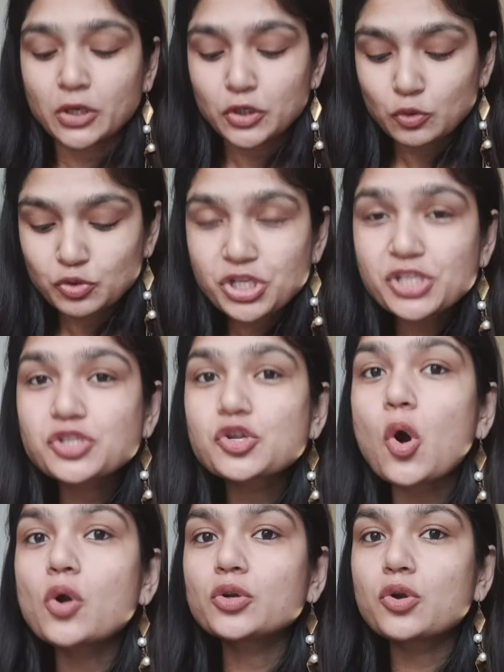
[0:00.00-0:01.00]
You just
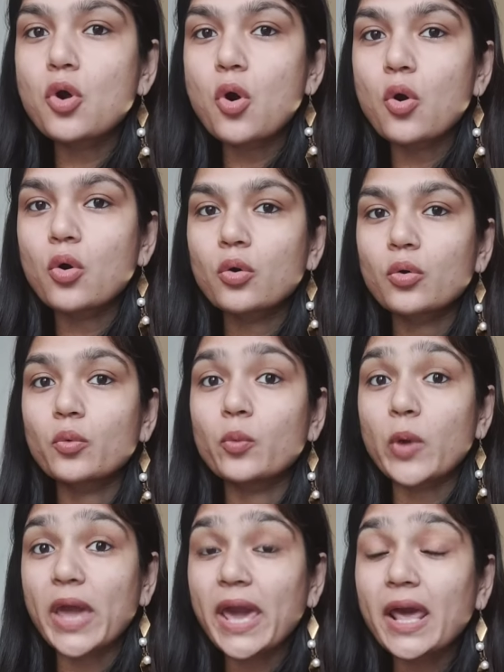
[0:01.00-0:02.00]
don't know
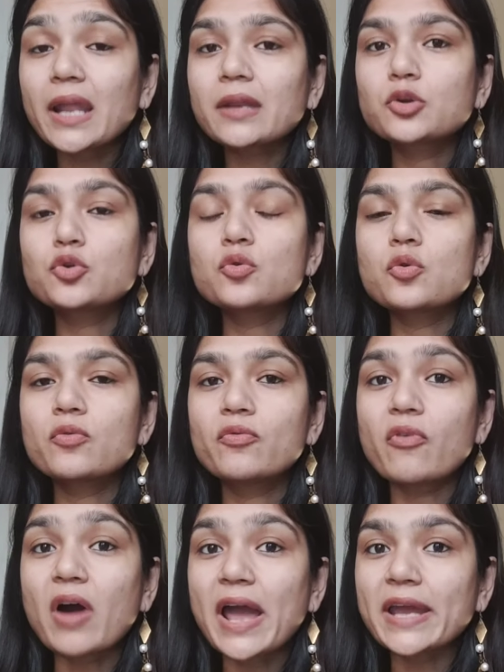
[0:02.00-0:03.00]
where to
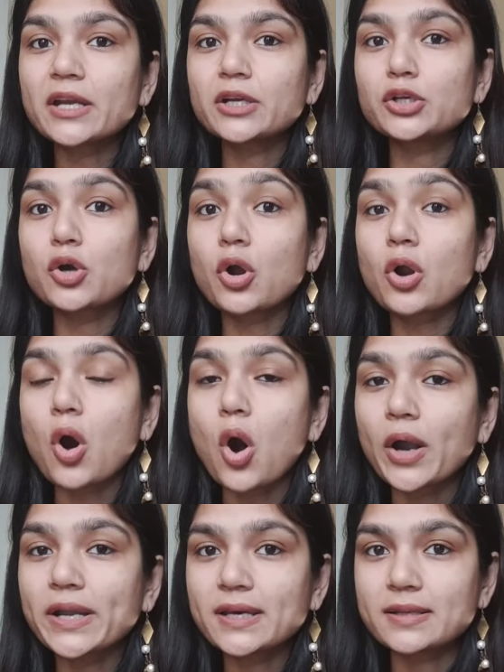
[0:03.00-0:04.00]
find your
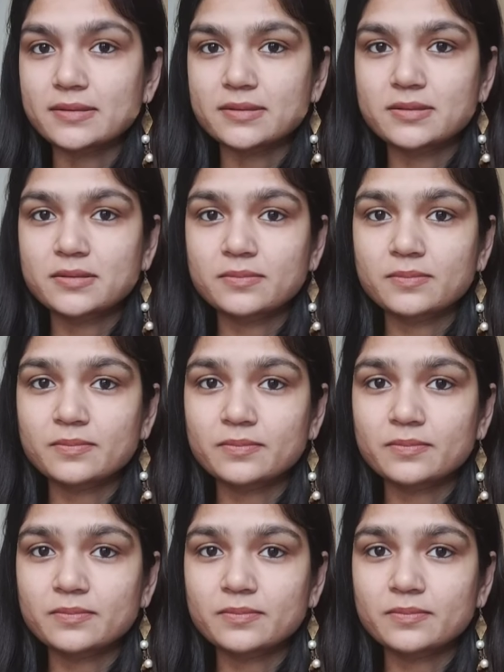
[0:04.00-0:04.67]
audience.